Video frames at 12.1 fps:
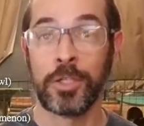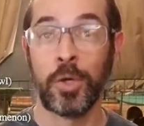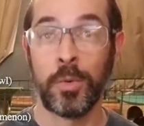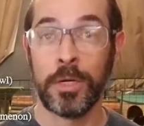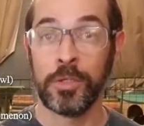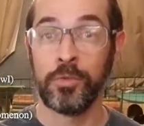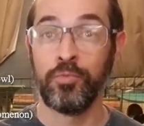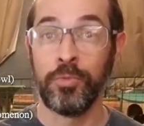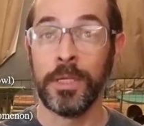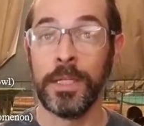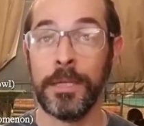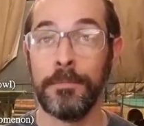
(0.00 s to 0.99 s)
So it is
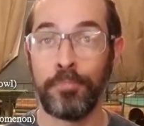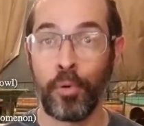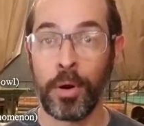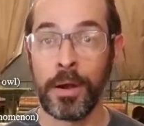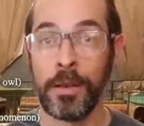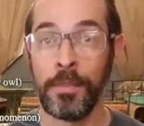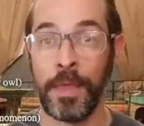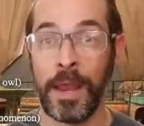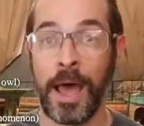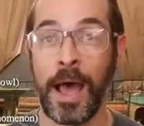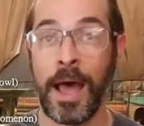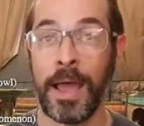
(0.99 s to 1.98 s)
really important
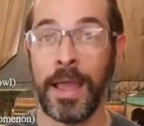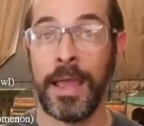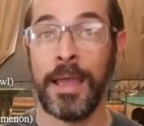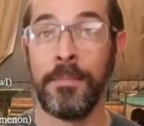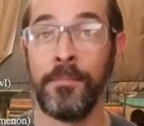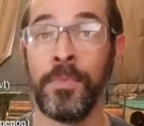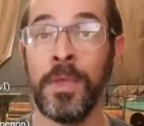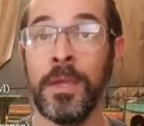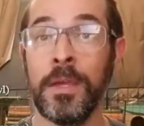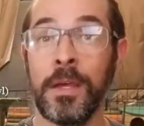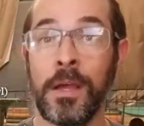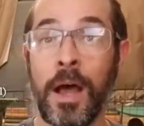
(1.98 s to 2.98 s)
that I am
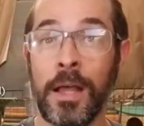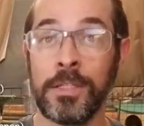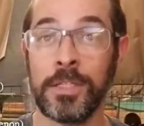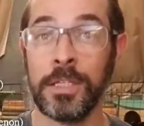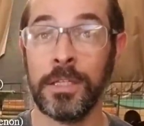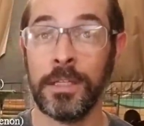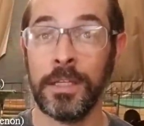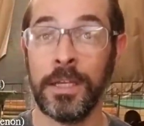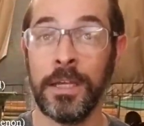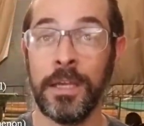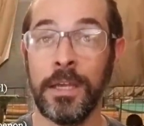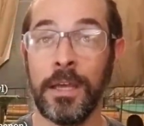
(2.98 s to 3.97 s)
constantly